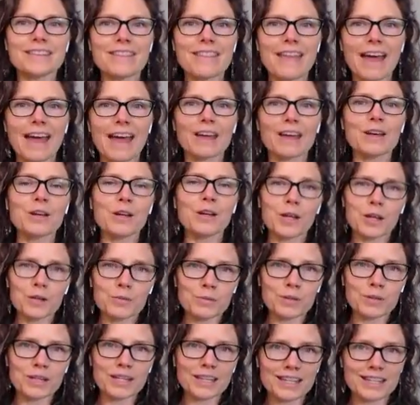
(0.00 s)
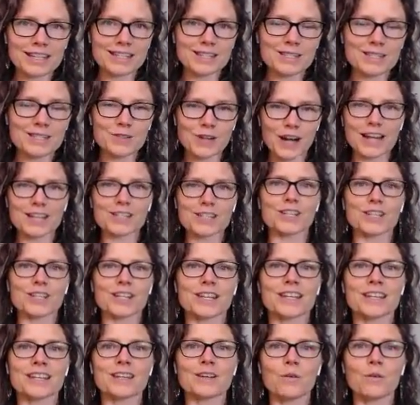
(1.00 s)
that could be a
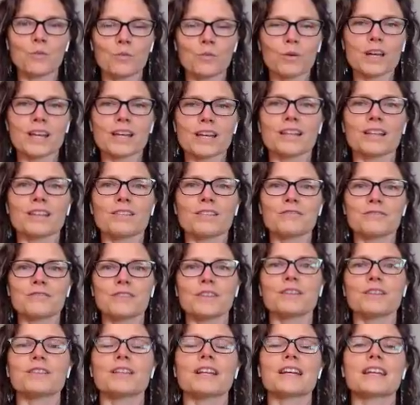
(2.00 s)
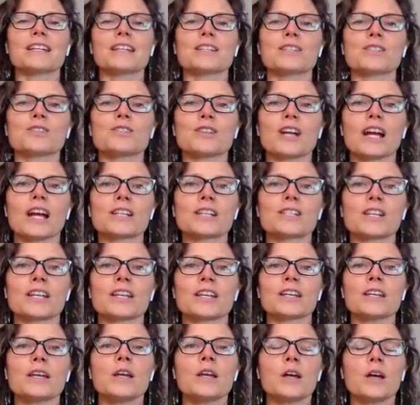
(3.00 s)
distraction will feel like a
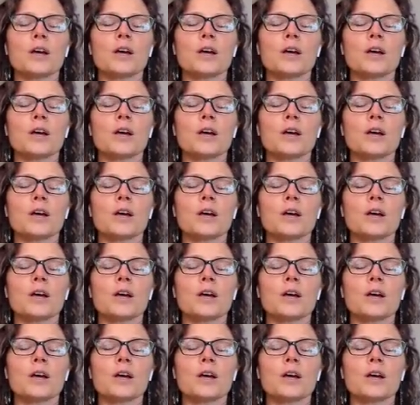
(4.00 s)
distraction.